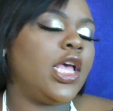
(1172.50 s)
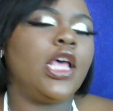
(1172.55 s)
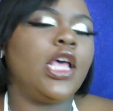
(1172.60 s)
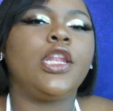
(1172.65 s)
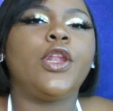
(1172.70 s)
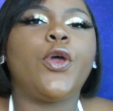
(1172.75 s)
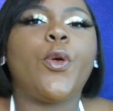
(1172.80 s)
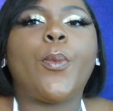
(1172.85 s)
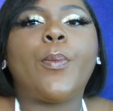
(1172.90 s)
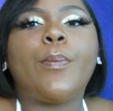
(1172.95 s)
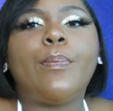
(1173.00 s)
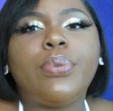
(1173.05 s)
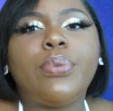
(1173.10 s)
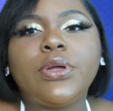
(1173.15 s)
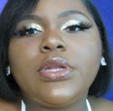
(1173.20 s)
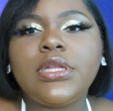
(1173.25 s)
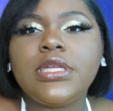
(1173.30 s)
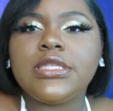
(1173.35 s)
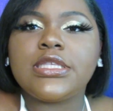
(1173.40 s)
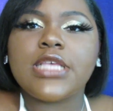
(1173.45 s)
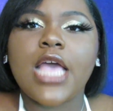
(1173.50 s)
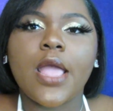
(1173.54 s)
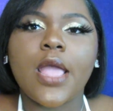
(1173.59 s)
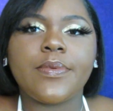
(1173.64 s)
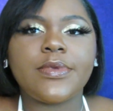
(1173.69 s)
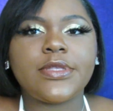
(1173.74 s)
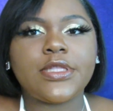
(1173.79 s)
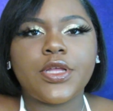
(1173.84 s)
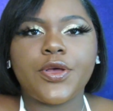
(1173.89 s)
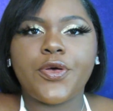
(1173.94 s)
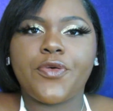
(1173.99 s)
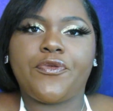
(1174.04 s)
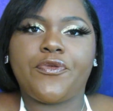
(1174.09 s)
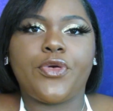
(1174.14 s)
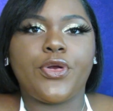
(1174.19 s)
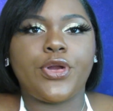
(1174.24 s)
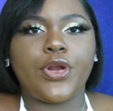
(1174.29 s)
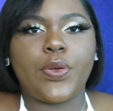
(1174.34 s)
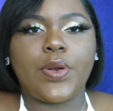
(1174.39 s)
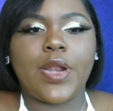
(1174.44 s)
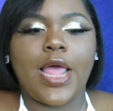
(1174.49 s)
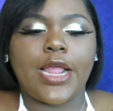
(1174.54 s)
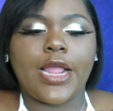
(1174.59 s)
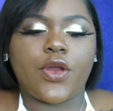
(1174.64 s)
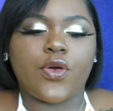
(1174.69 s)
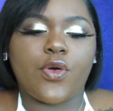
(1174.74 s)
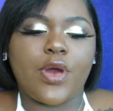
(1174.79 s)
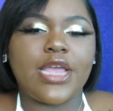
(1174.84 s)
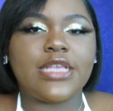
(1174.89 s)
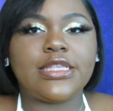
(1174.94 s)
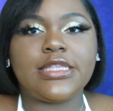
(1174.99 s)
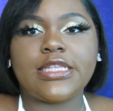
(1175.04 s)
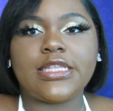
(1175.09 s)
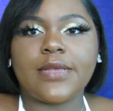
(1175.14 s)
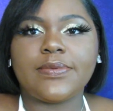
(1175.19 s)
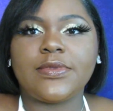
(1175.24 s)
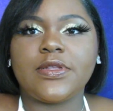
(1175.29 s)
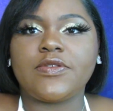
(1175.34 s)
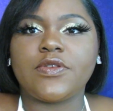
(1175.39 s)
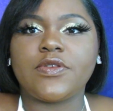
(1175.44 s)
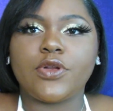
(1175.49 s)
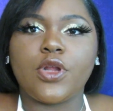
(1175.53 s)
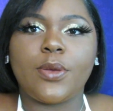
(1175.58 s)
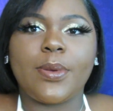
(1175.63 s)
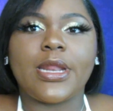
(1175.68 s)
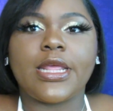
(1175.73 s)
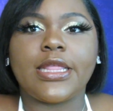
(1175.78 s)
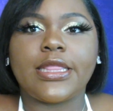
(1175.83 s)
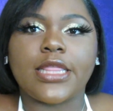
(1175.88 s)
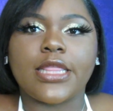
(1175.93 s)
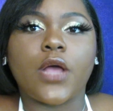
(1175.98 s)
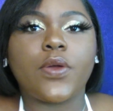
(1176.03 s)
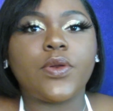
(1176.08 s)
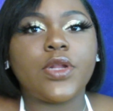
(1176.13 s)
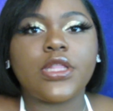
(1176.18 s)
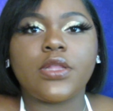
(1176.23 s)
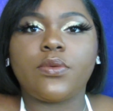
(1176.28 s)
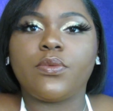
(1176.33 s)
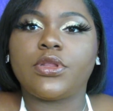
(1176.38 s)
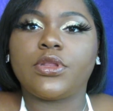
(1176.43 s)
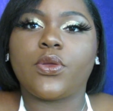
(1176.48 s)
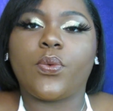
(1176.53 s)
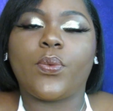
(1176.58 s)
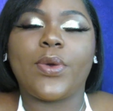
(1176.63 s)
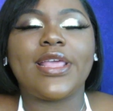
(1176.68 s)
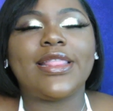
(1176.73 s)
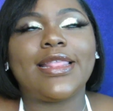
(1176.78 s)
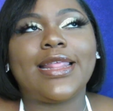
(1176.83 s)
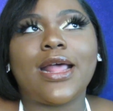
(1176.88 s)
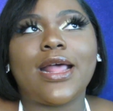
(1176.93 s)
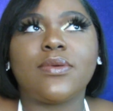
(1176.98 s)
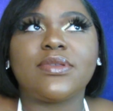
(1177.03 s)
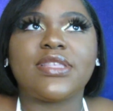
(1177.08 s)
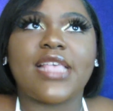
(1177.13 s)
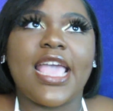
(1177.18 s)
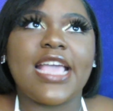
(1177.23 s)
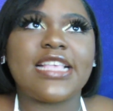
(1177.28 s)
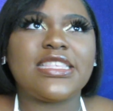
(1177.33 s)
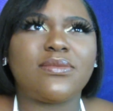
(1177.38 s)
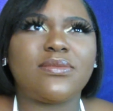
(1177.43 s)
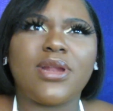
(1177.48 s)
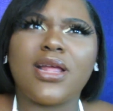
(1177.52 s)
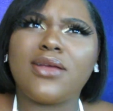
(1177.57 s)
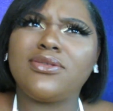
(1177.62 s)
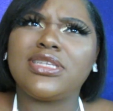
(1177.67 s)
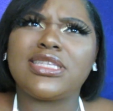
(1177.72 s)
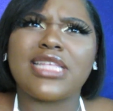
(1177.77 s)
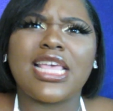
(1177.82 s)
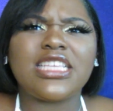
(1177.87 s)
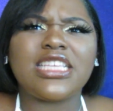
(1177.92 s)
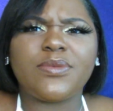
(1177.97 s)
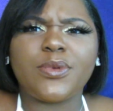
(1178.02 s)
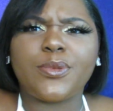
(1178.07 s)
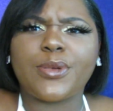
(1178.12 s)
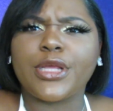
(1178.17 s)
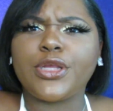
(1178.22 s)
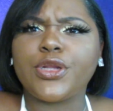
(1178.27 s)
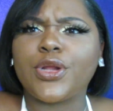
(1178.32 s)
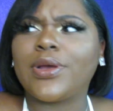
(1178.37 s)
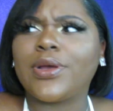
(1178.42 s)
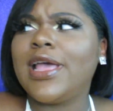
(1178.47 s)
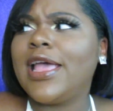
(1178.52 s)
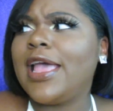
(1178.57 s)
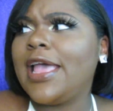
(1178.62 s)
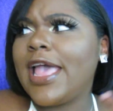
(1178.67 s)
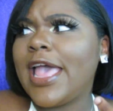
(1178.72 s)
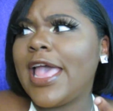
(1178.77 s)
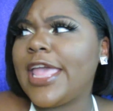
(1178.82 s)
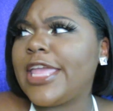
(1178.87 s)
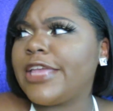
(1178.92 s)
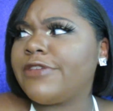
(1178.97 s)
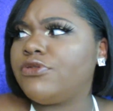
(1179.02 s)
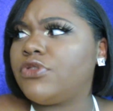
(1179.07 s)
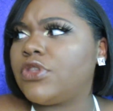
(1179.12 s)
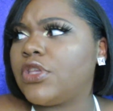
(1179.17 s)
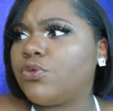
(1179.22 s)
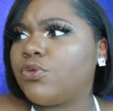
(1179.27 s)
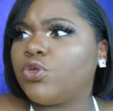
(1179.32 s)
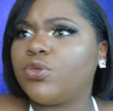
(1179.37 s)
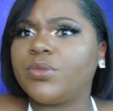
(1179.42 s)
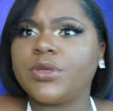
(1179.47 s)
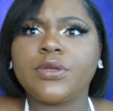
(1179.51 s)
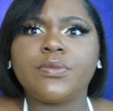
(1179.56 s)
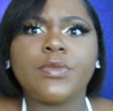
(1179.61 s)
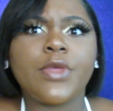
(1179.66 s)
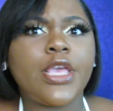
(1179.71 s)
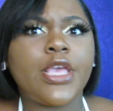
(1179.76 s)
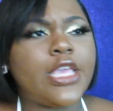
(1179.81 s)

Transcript: no bully type stuff or no, like, crazy type stuff. So nobody thought nothing with the way that I was asking. But I was just asking people, like, you know, hey, have you seen Ruby?